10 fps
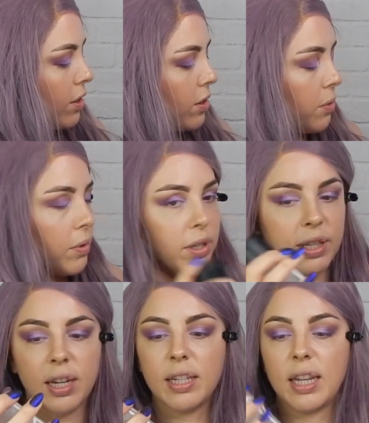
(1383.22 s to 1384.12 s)
So we're just
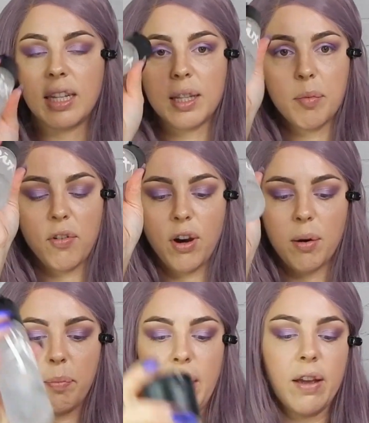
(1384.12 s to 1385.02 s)
going to take some of
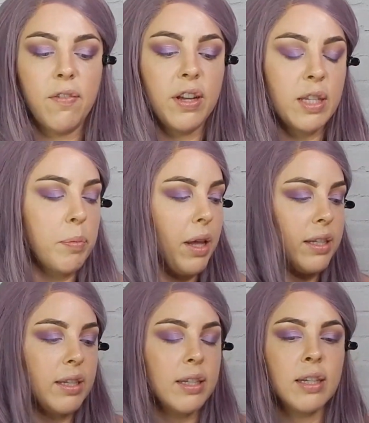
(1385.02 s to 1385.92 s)
our MAC Fix
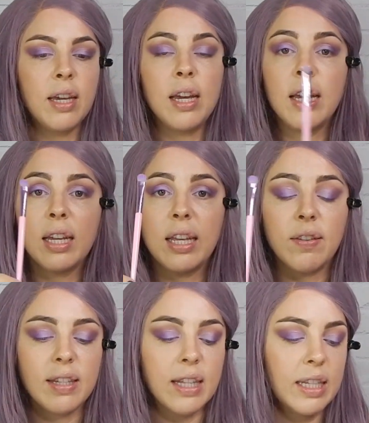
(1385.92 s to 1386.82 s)
Plus, give
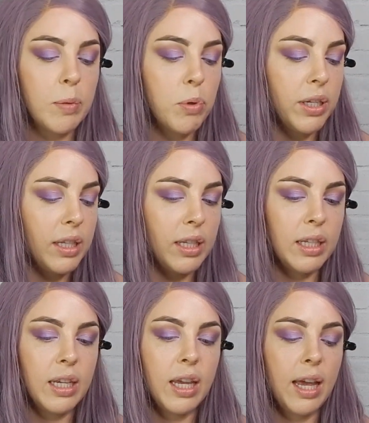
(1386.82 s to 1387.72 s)
this a little spritz,
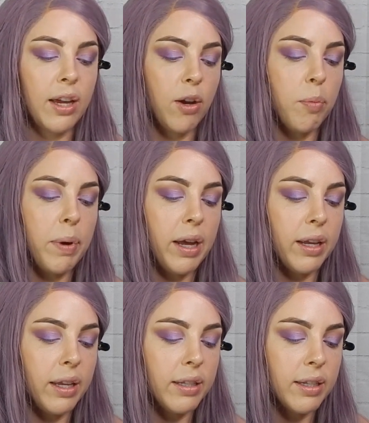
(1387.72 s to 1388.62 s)
and go back
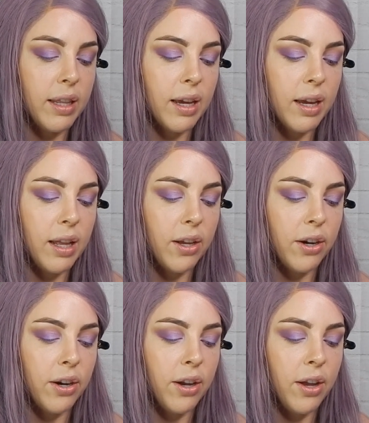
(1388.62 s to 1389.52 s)
into that color.